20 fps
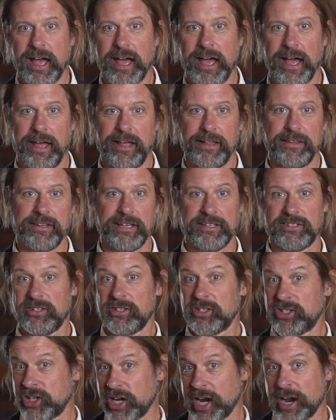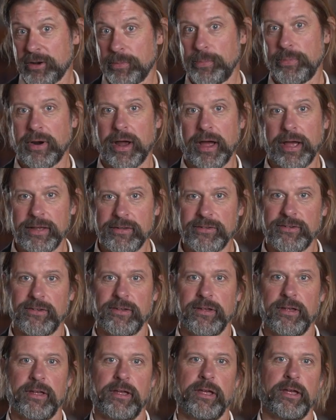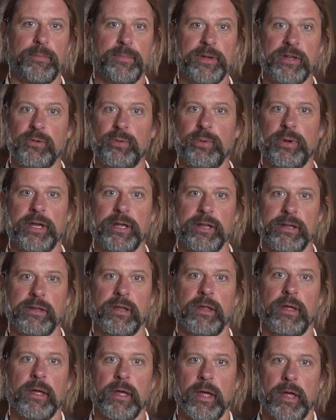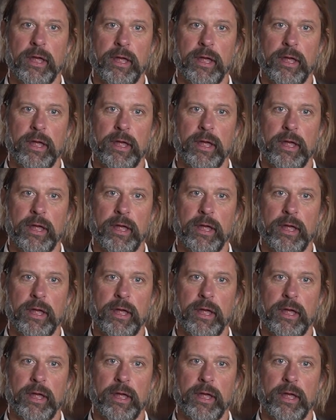And it's a shared prize between